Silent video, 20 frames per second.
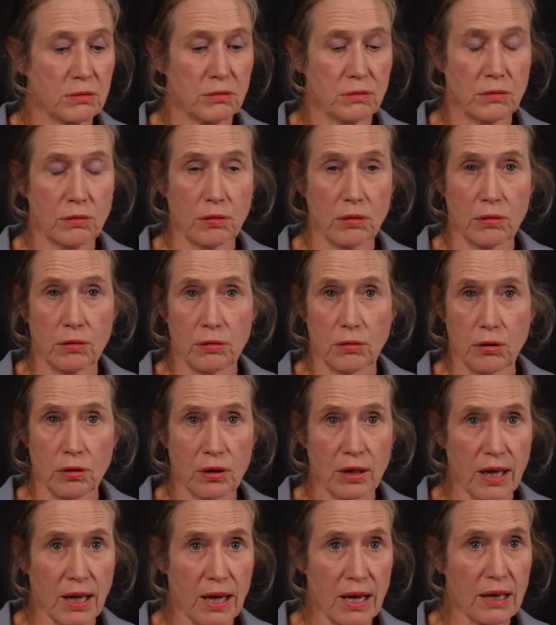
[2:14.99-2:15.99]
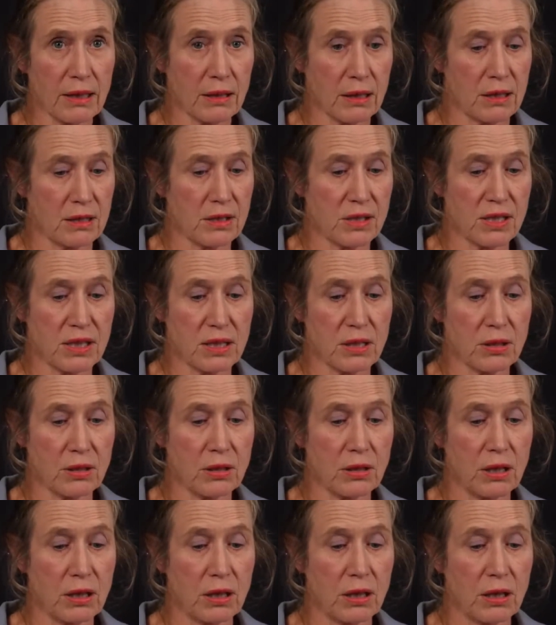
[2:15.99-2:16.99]
look at,
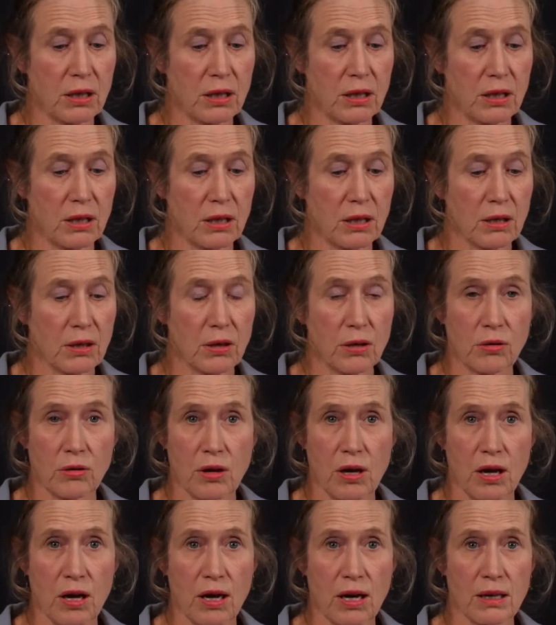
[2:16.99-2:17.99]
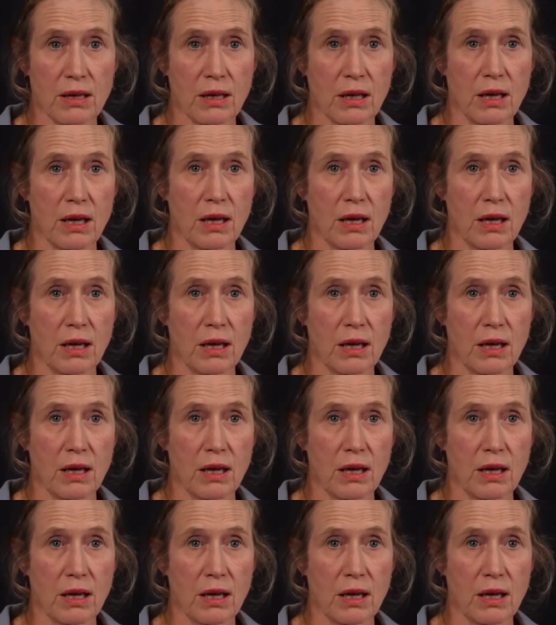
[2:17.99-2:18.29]
consider, or not,